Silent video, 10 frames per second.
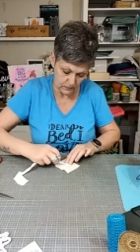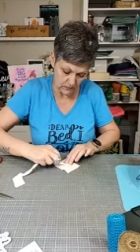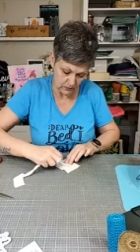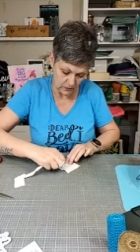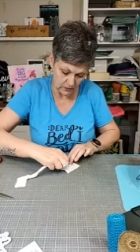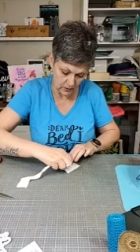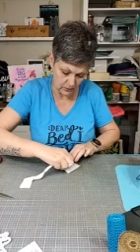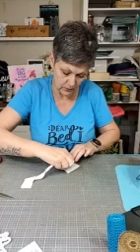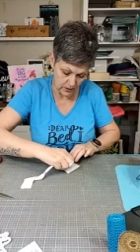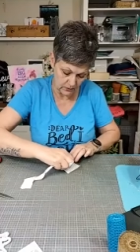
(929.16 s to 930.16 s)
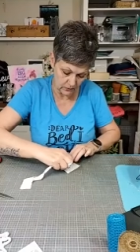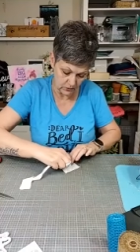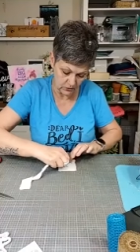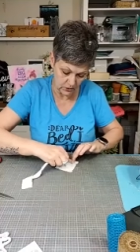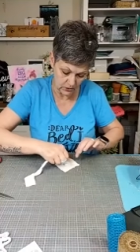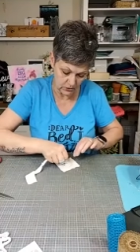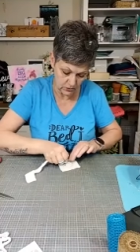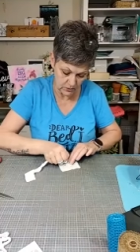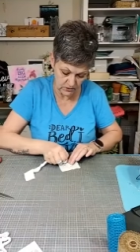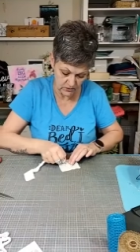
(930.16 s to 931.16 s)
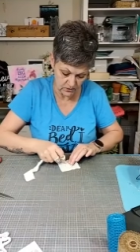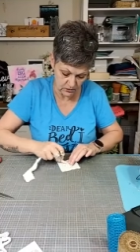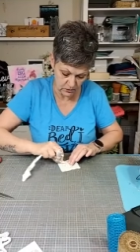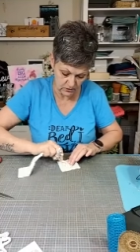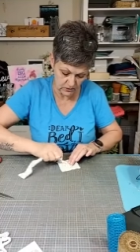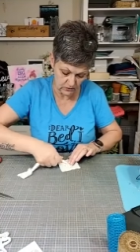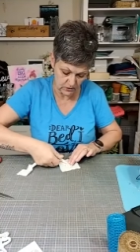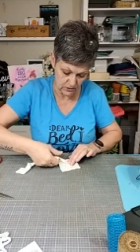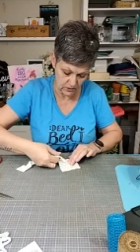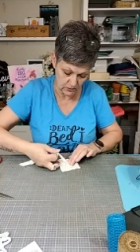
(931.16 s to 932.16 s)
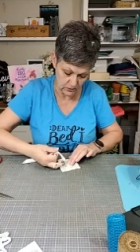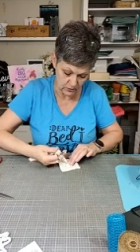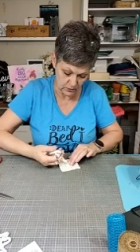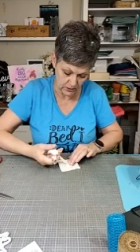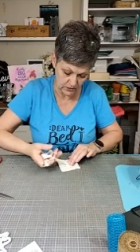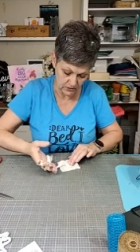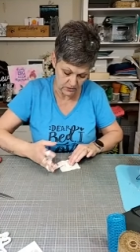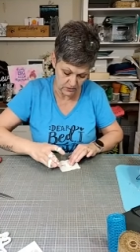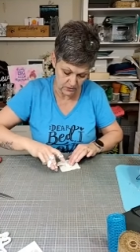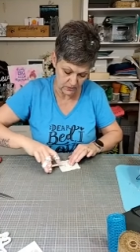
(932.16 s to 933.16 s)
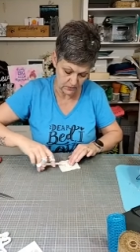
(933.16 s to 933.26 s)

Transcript: If it unravels or untwists, then just give it another twist.